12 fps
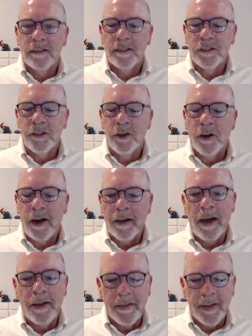so
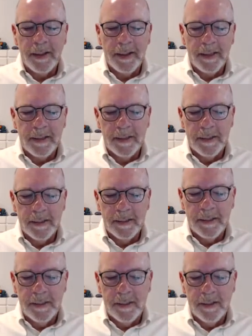I think
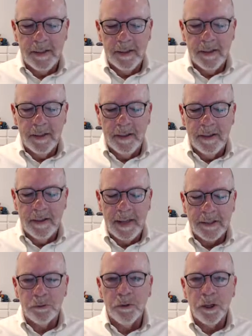
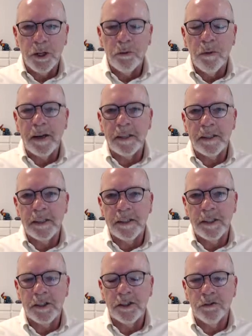that's a really good way to
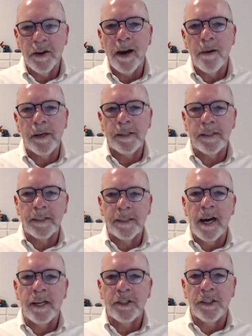describe it, is it's
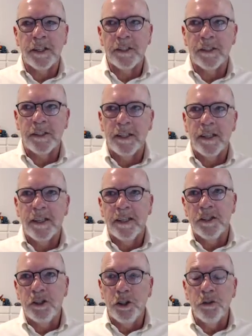not just
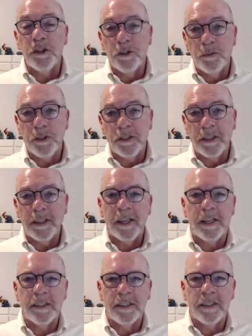Jewish music,
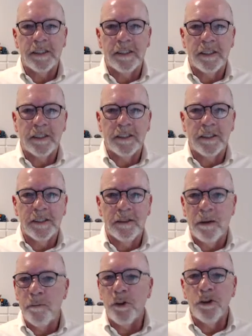it's
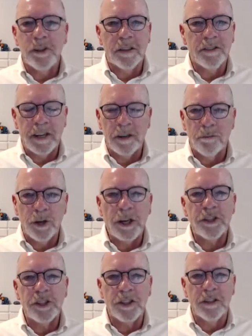a music of
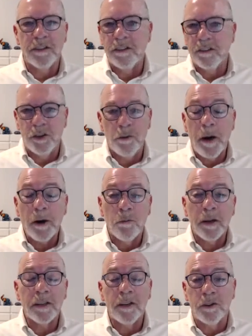celebration, no matter
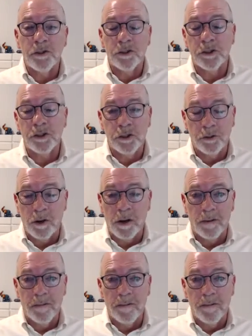what culture you are.